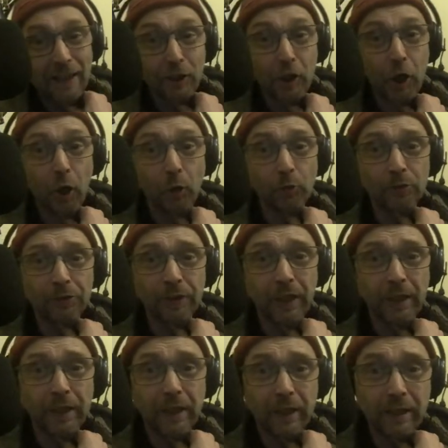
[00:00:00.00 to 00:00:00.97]
Don't
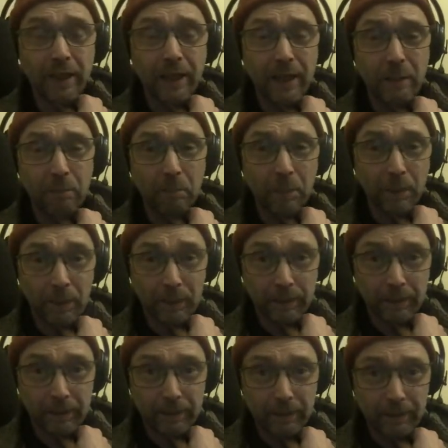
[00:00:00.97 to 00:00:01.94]
say your name,
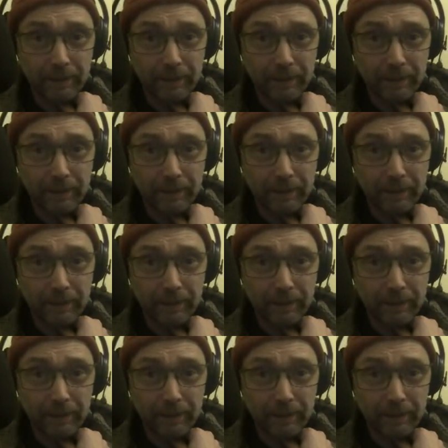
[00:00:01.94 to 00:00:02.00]
Pike.